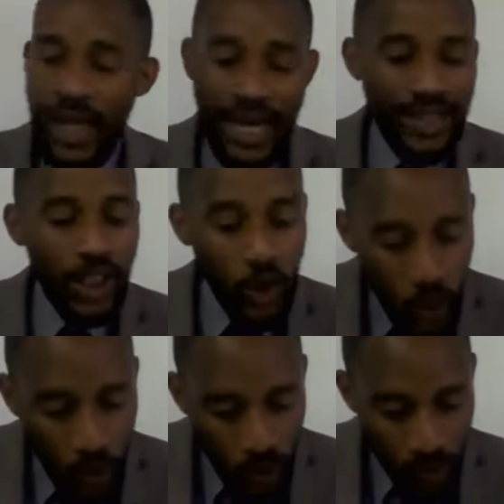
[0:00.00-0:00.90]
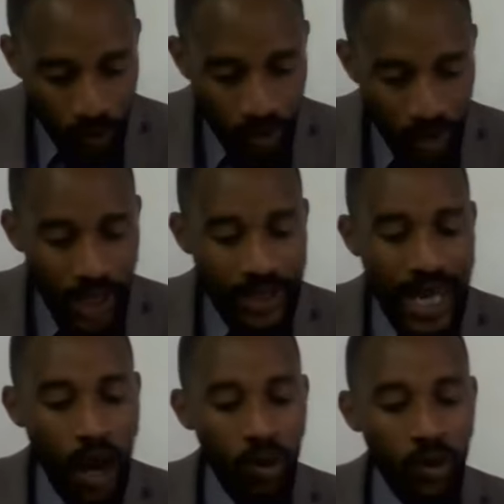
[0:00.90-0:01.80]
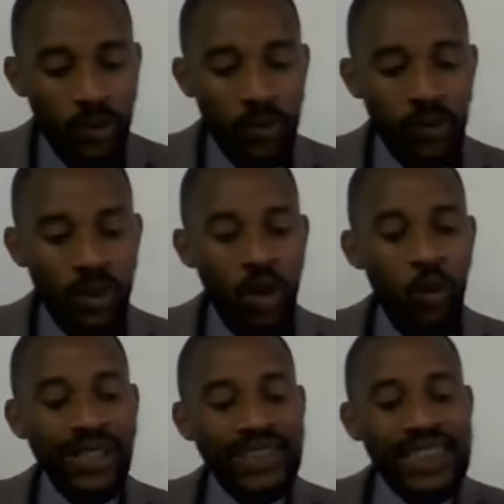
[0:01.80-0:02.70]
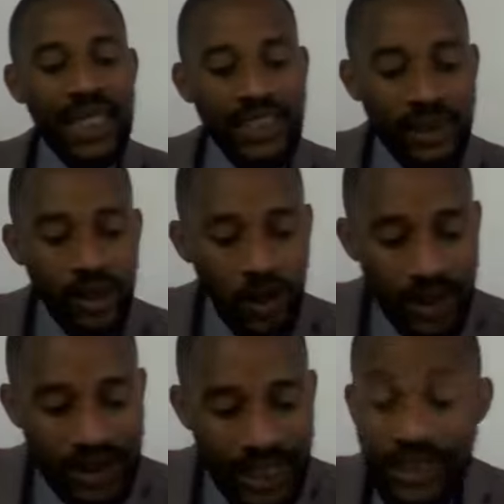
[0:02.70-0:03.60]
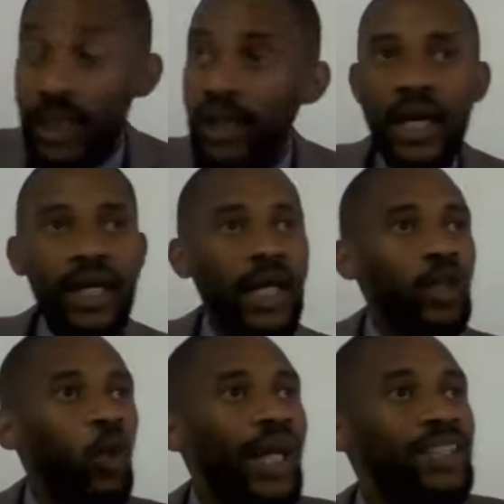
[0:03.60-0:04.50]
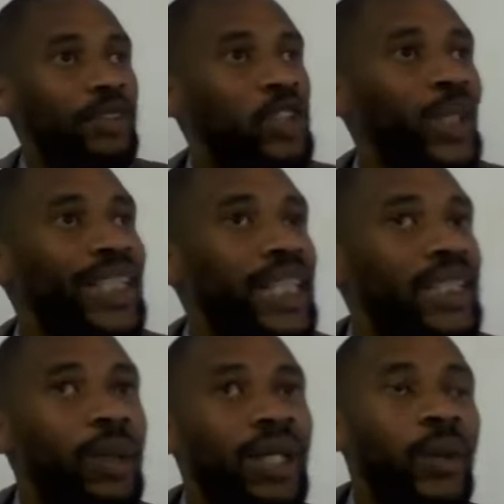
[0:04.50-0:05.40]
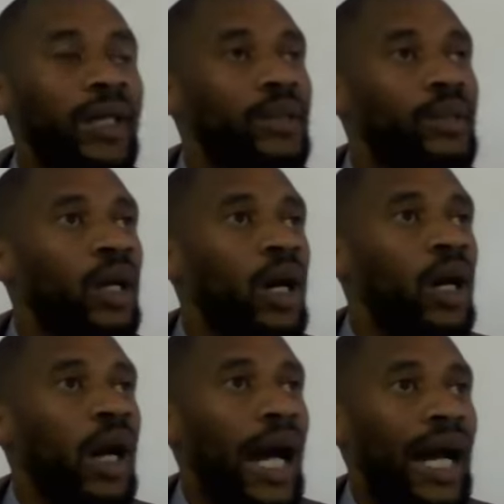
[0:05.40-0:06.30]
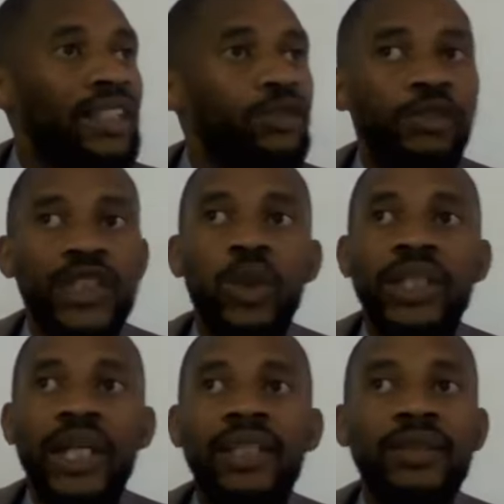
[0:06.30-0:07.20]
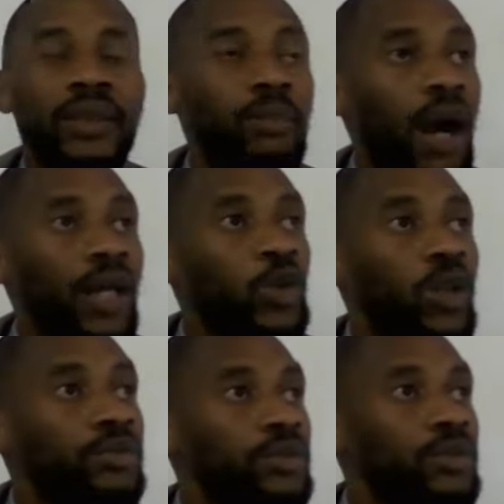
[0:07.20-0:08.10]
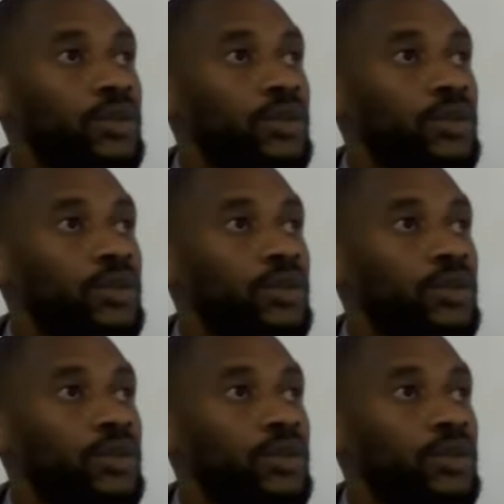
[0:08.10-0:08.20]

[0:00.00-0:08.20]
and the new? Now, when Jesus says, and who has verse 28, by the way? I asked for verse 28, Mark 12.